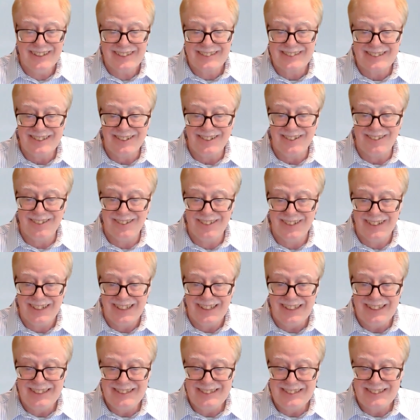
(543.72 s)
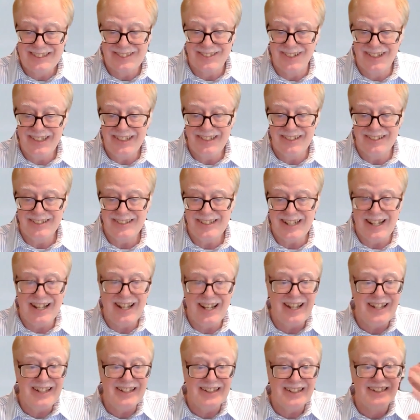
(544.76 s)
So enjoy your
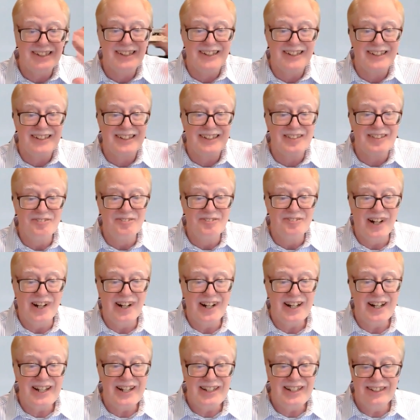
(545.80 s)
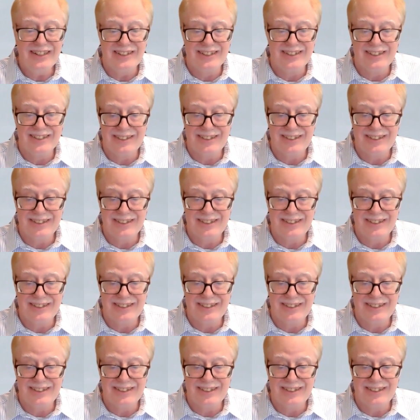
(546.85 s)
day. Goodbye.